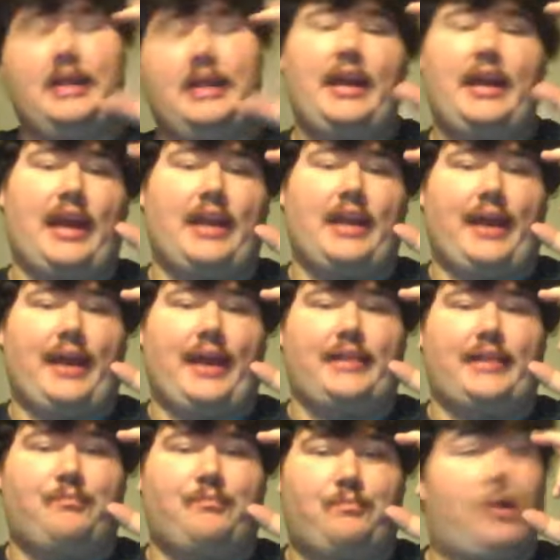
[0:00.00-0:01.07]
and a
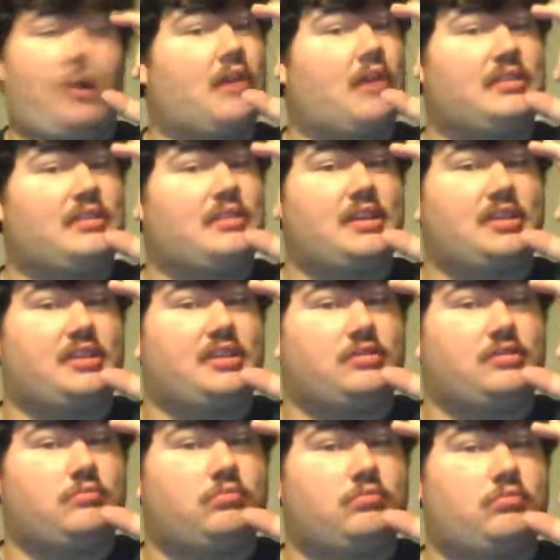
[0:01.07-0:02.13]
box of dishes,
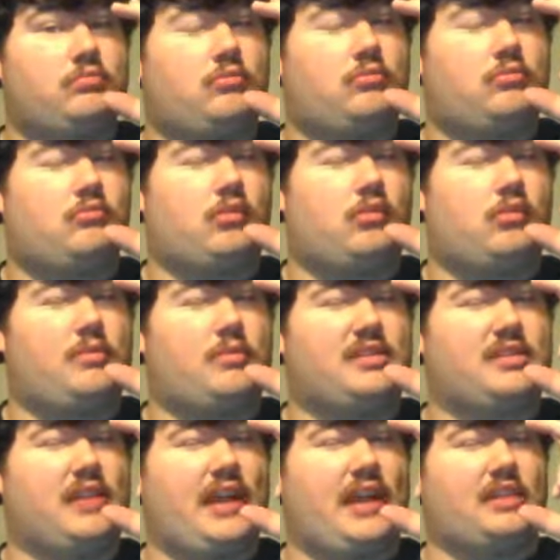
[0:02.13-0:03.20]
or
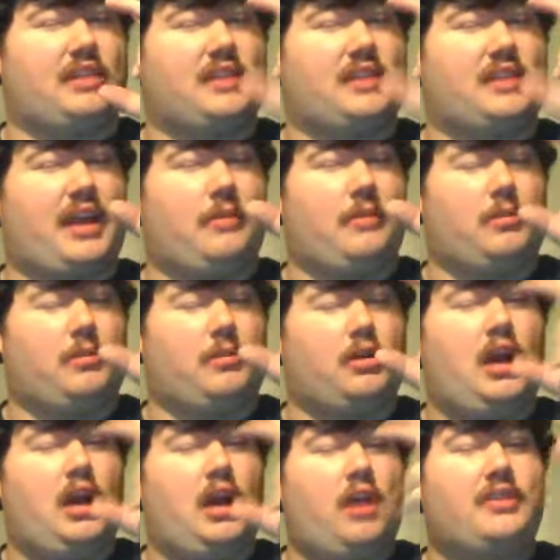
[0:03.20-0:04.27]
miscellaneous. I can't remember.
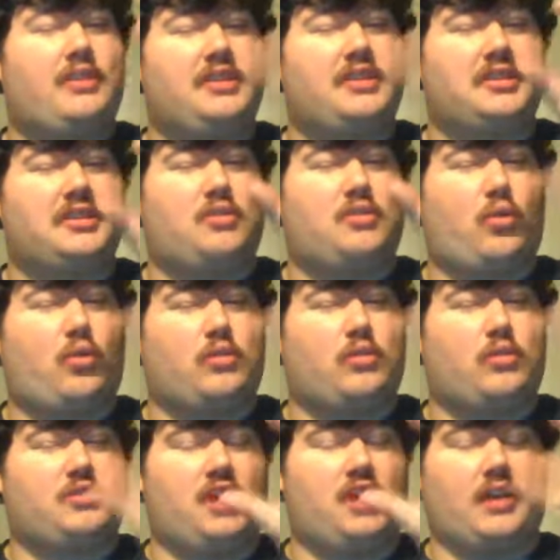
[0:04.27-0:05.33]
Dishes or
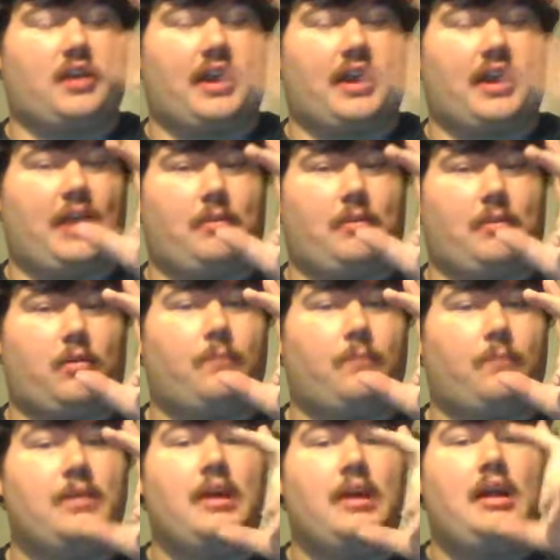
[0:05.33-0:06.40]
junk. I can't remember.
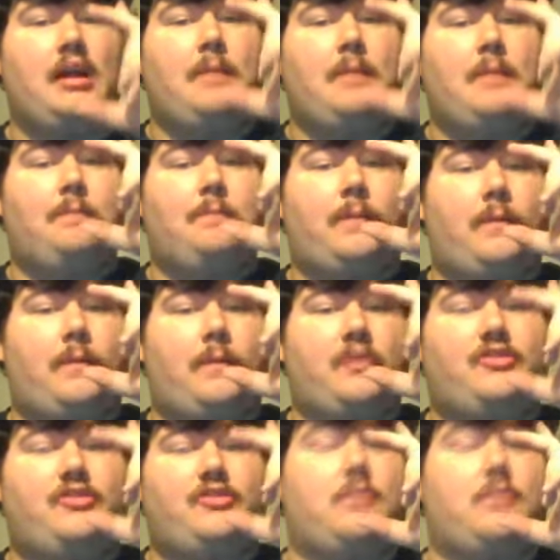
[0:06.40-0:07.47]
This
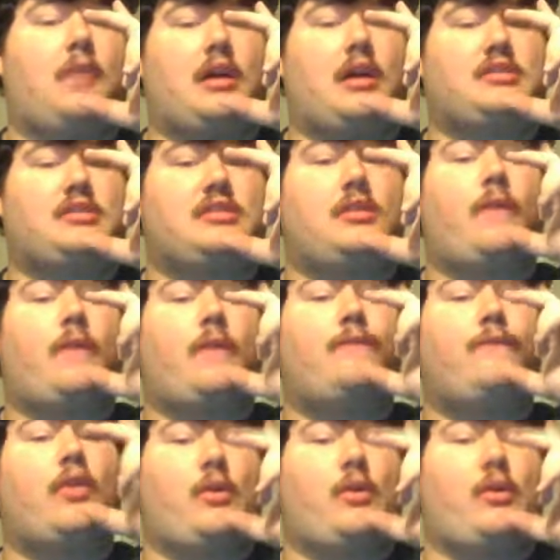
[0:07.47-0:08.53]
jukebox
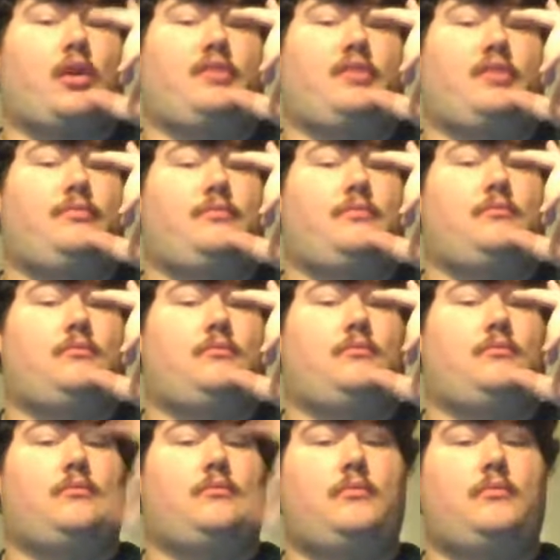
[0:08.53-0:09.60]
fully worked.
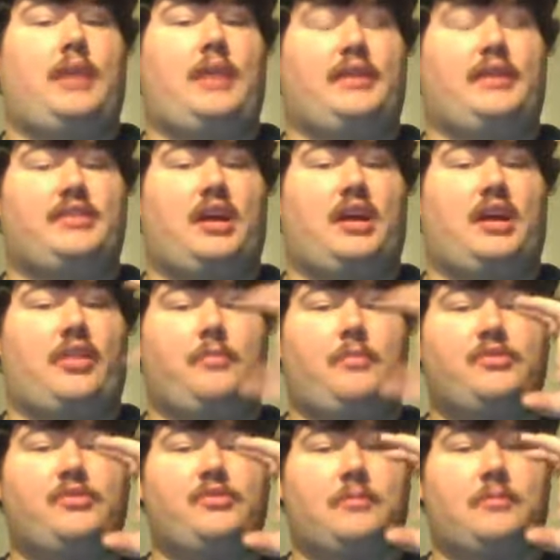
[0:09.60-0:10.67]
It's the
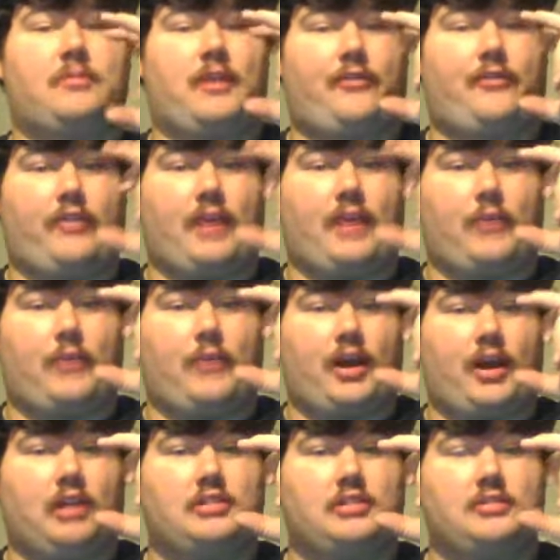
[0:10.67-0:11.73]
music player for your Game Boy
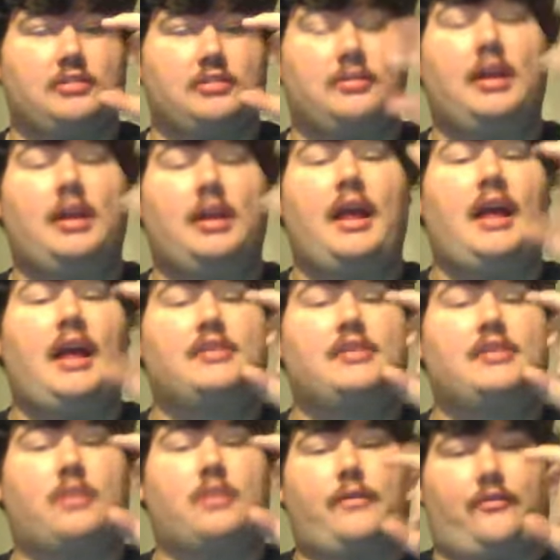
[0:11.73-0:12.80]
Colors.
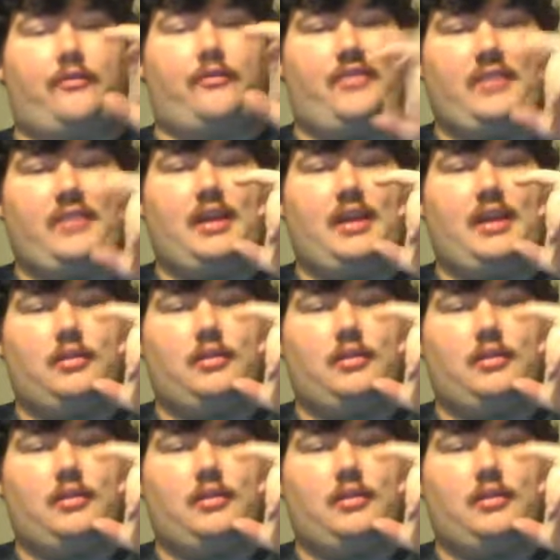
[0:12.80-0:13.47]
Sold it for $50,